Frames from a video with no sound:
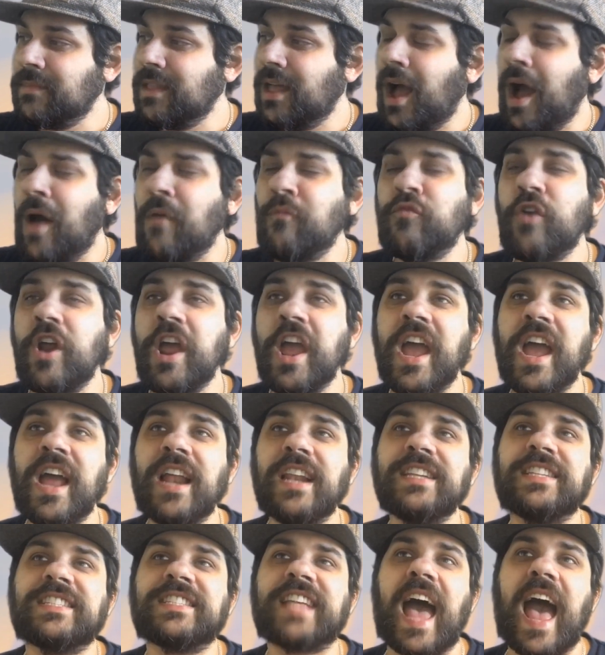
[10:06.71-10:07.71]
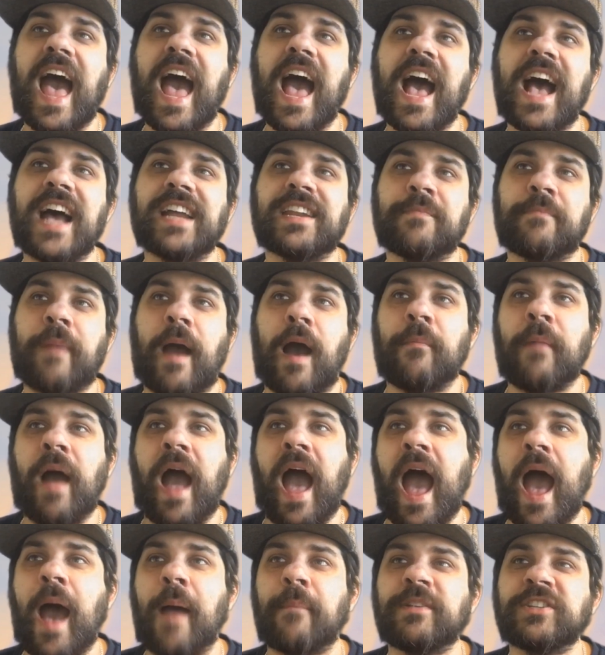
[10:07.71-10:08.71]
I'm really sad about
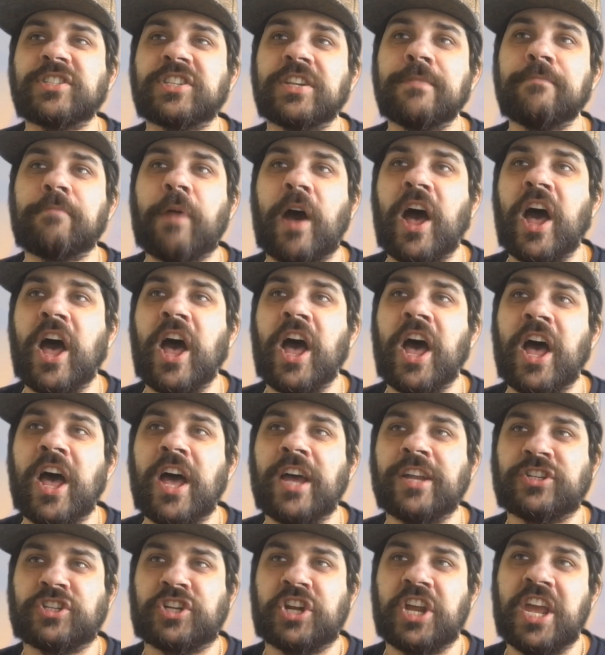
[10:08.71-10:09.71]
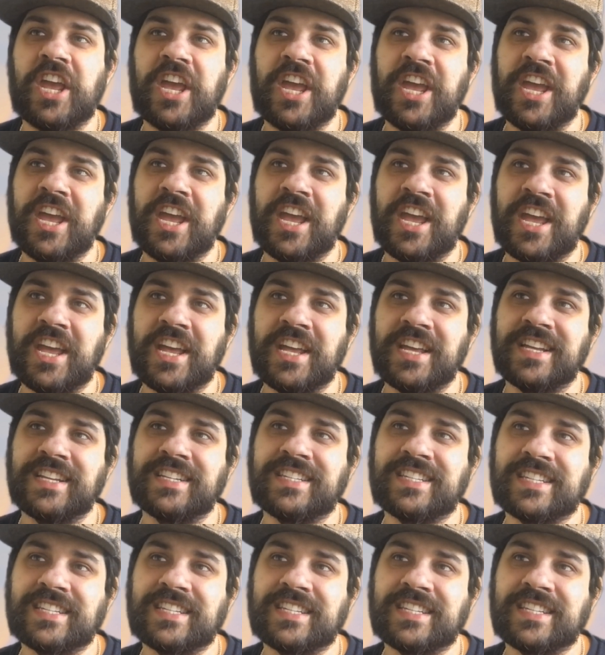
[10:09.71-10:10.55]
my Amazon purchase.